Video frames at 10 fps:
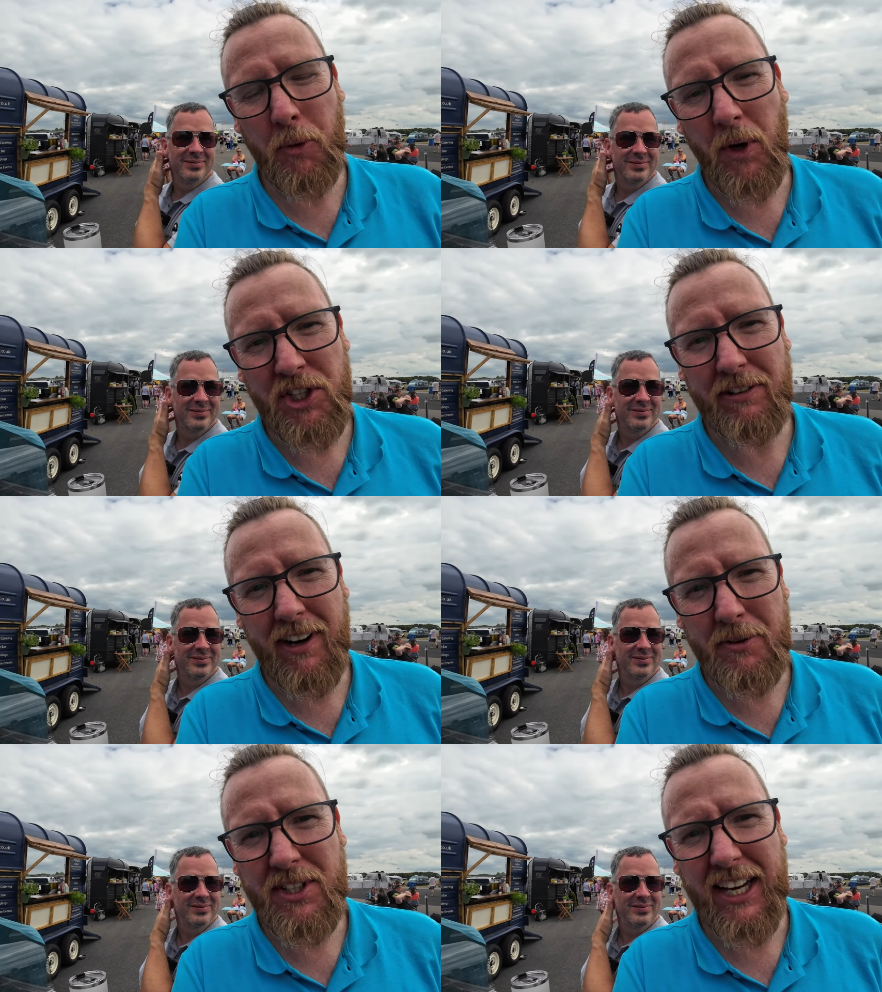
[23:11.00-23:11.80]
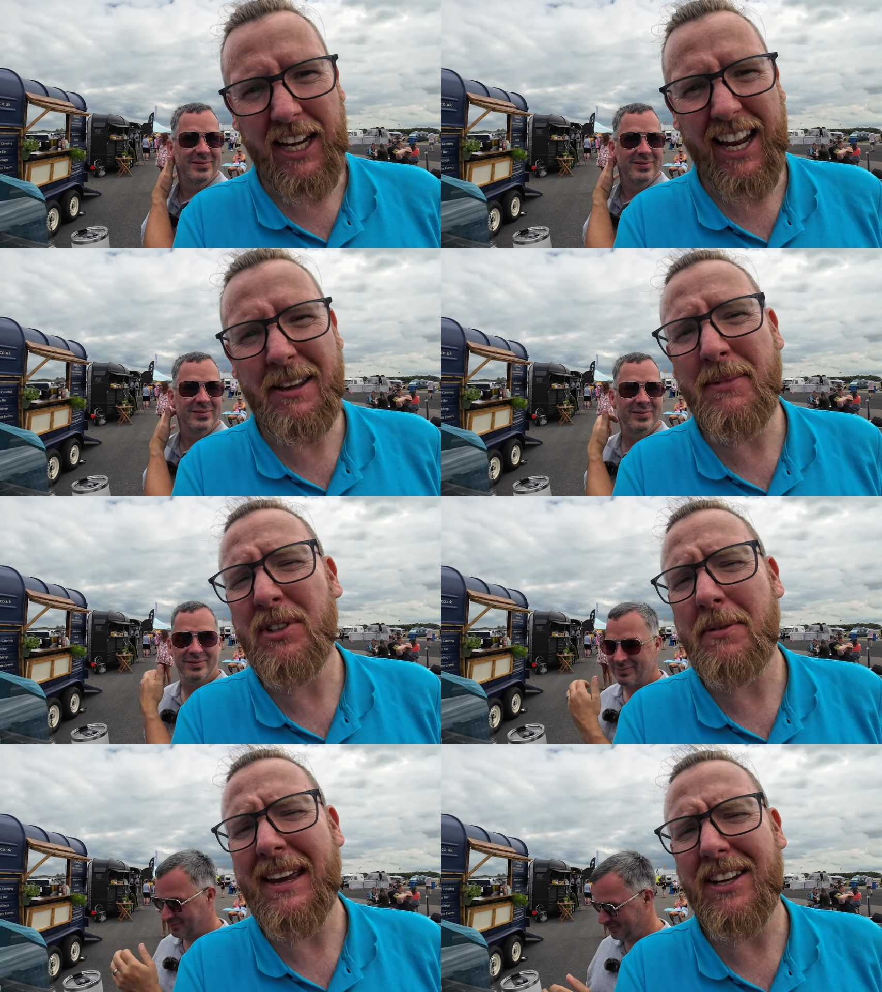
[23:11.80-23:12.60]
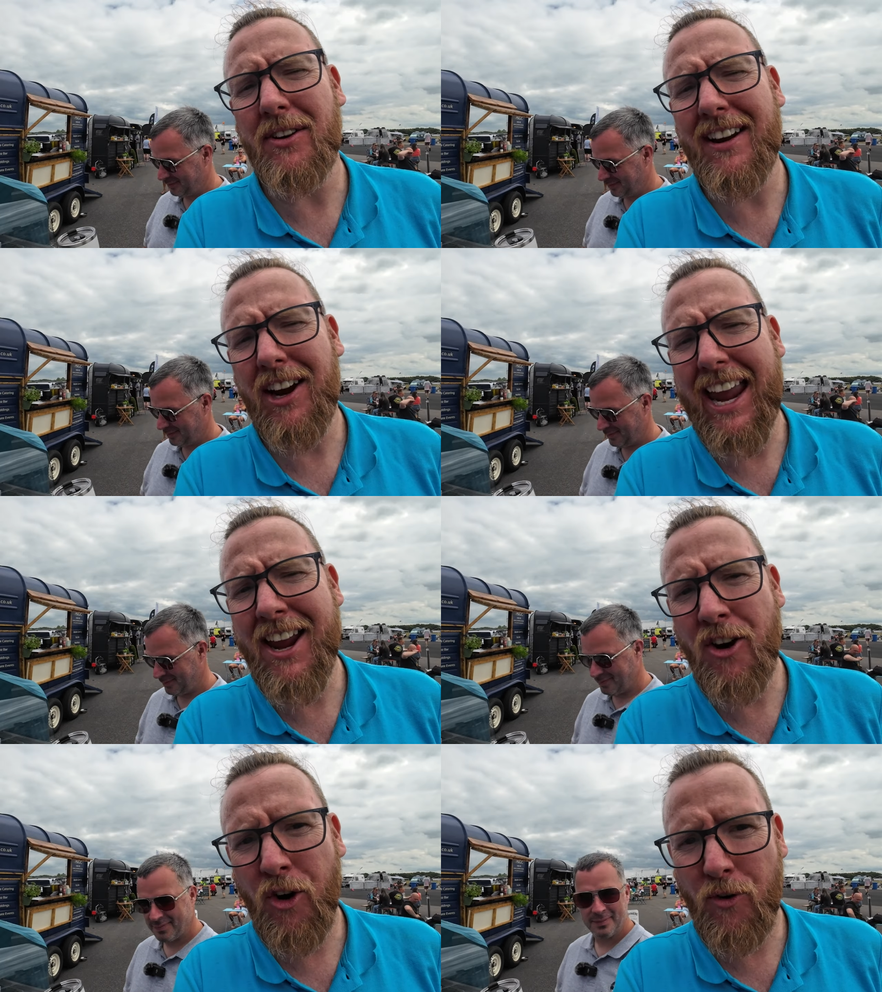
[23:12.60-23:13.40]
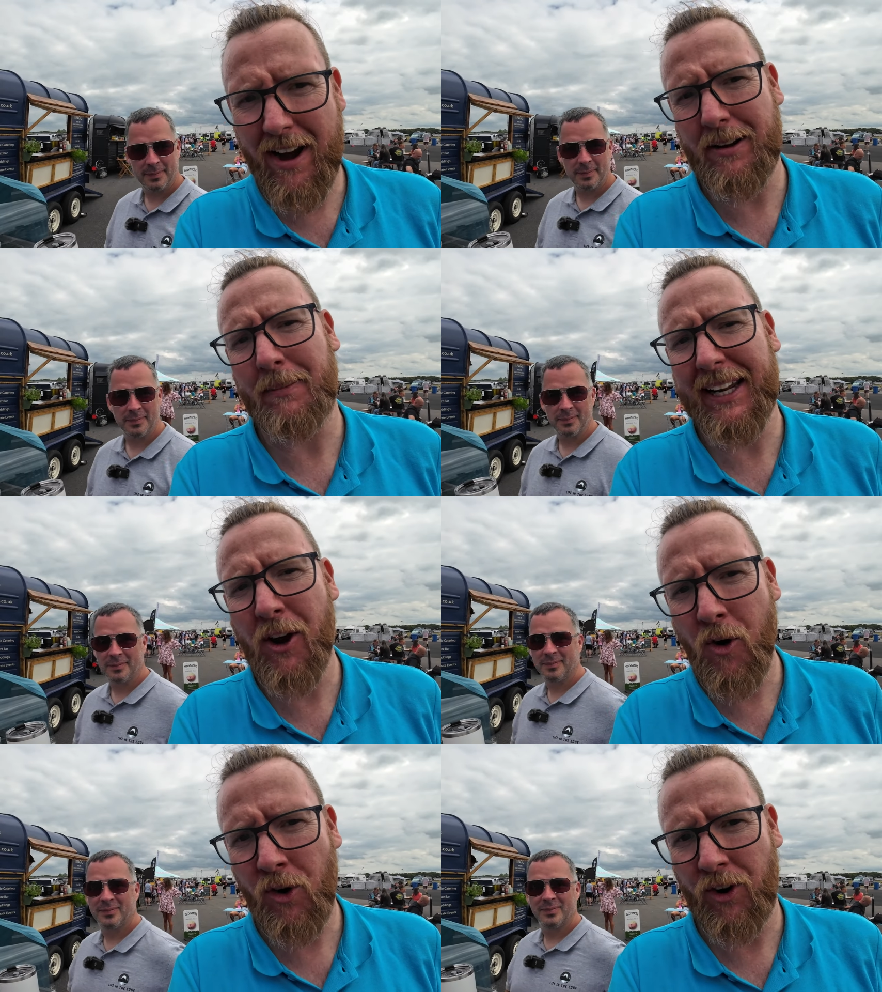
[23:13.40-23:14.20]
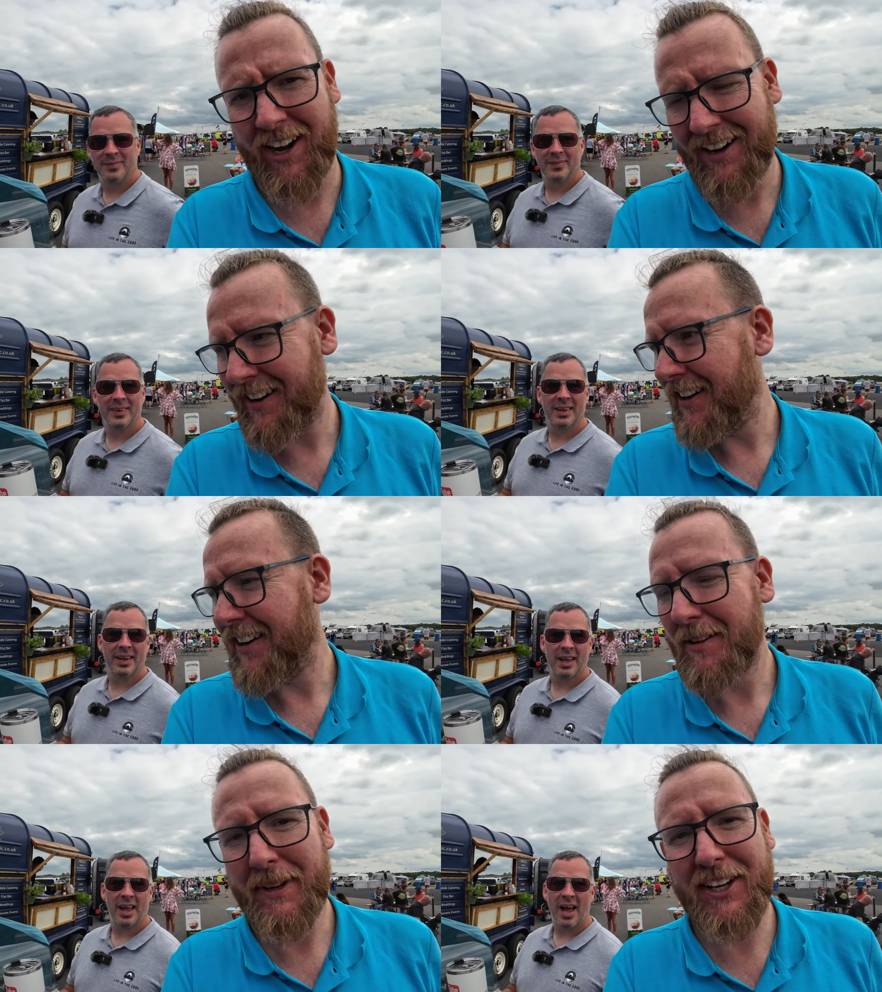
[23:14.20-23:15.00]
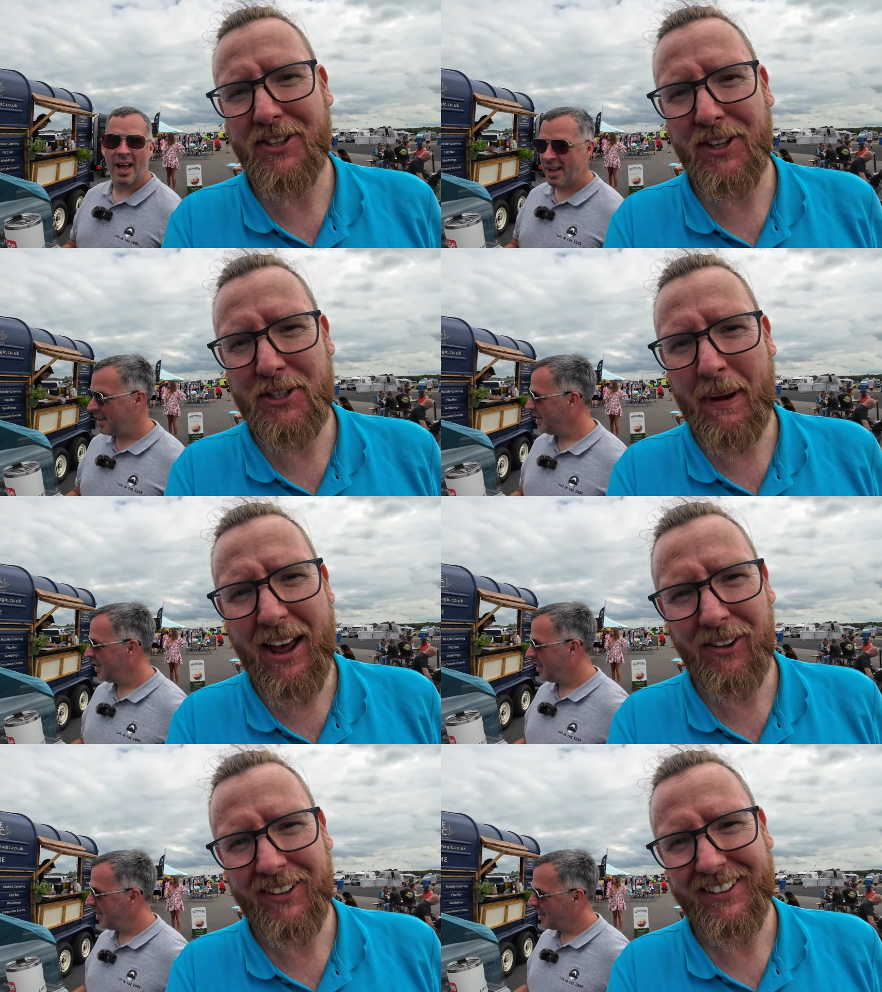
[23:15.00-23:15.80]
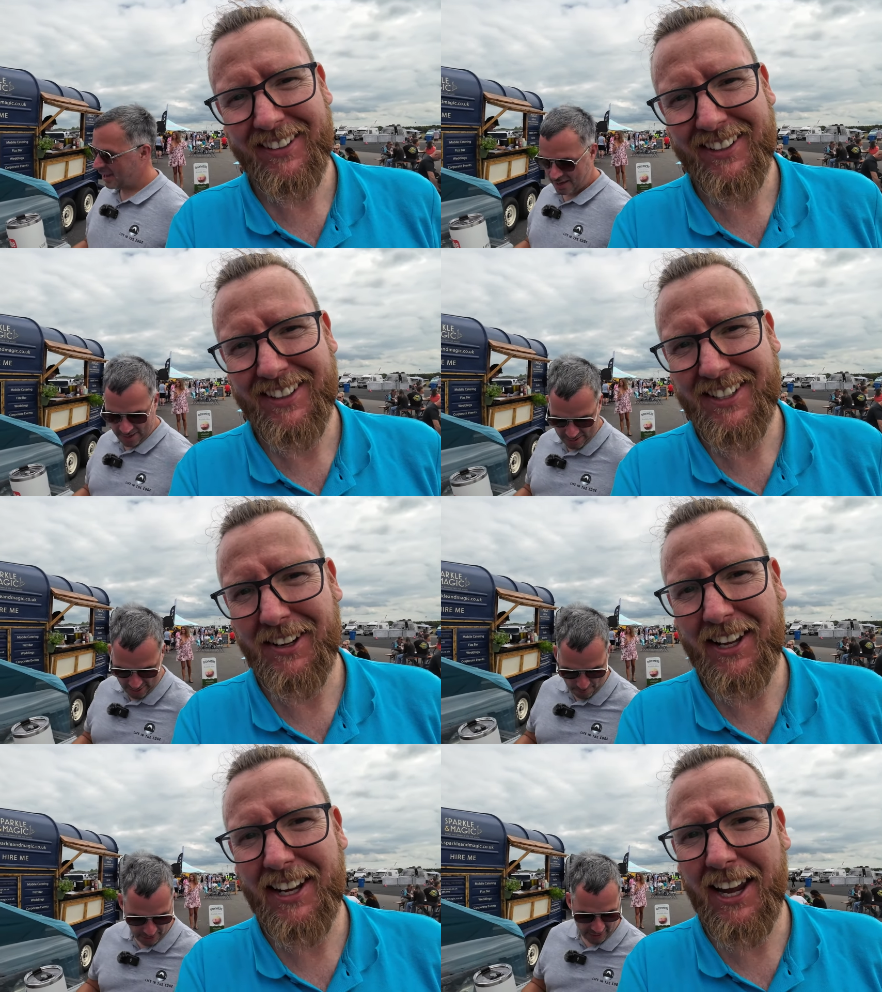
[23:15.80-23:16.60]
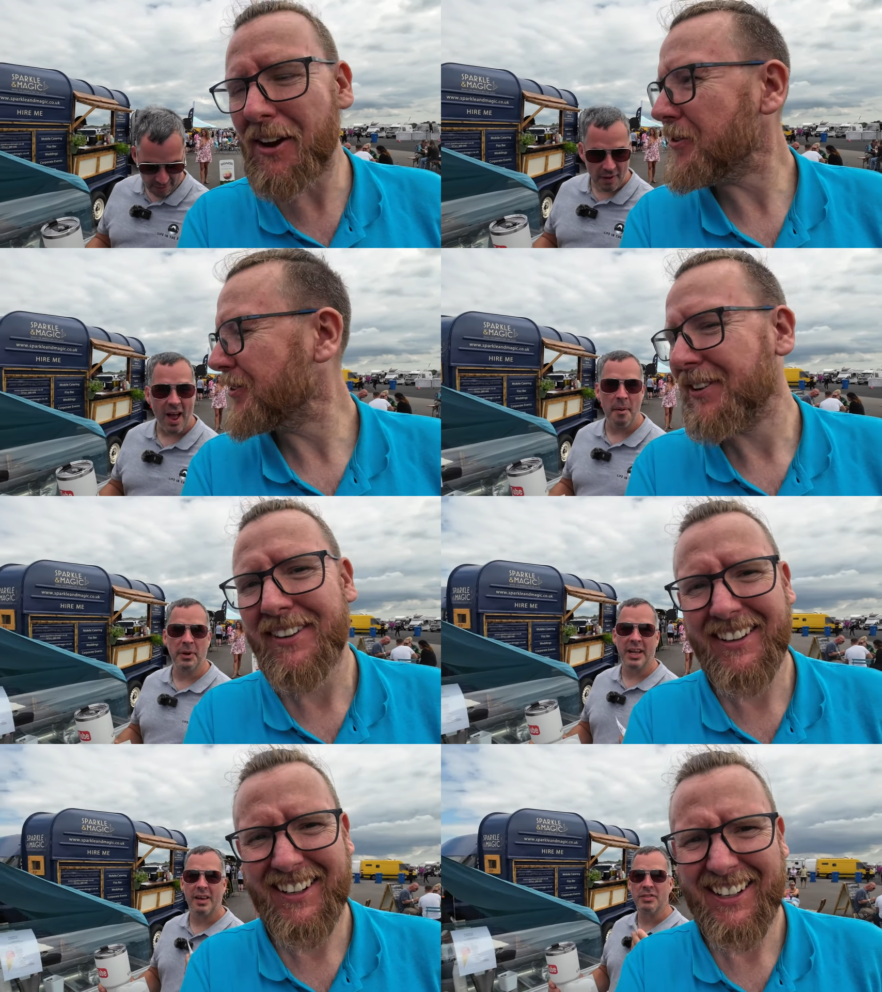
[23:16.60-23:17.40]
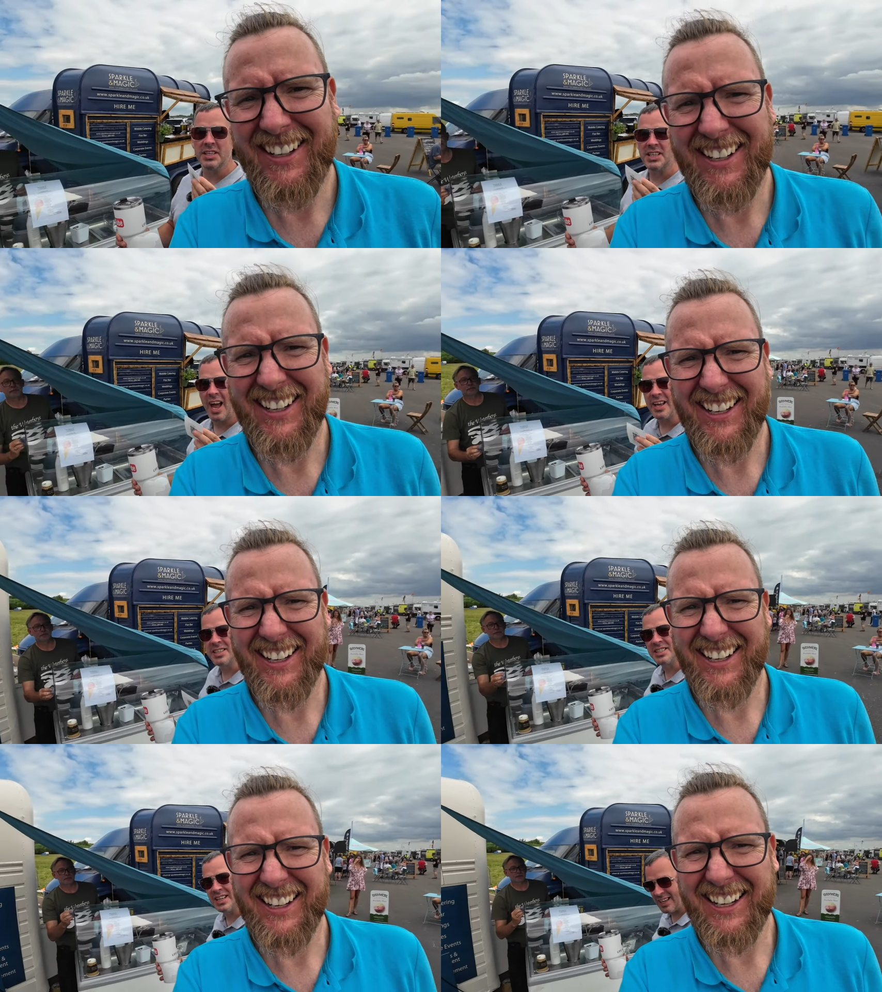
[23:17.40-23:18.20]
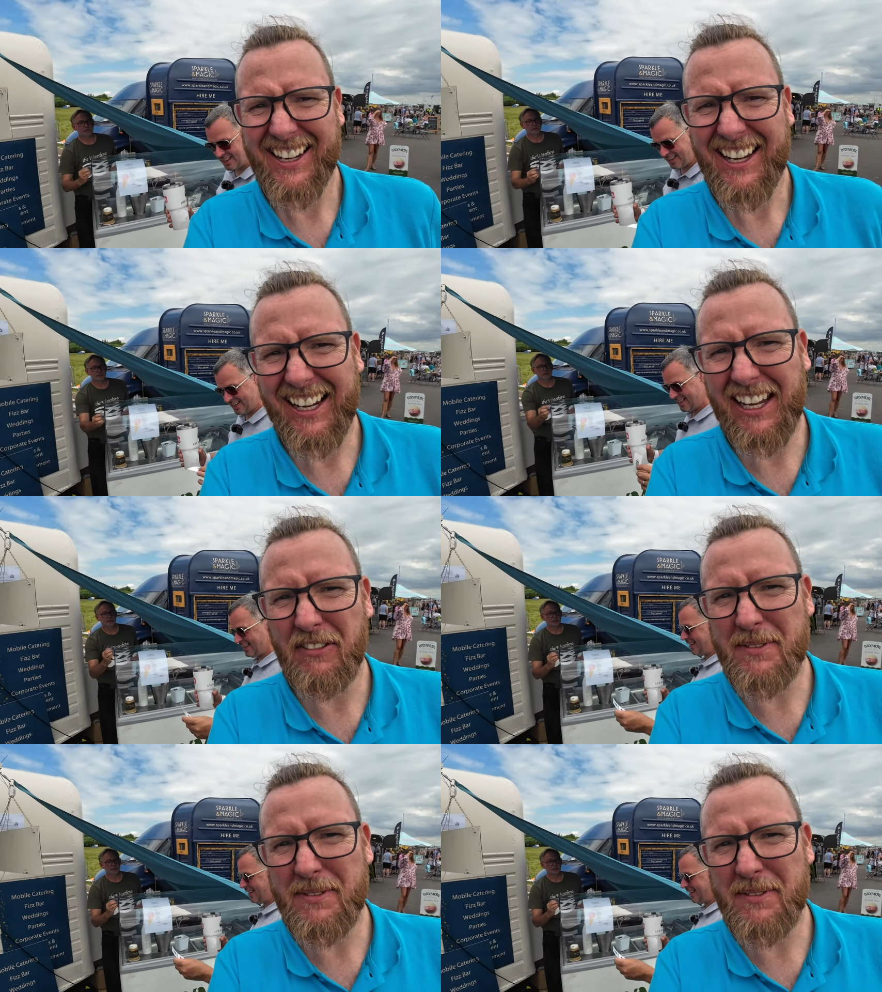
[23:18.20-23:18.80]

Speaker 1: could watch it roasting, and it used to make you incredibly hungry because of the smell. So there you go. Give,
Speaker 2: I'm going to give this guy a sticker.
Speaker 1: You're going to give him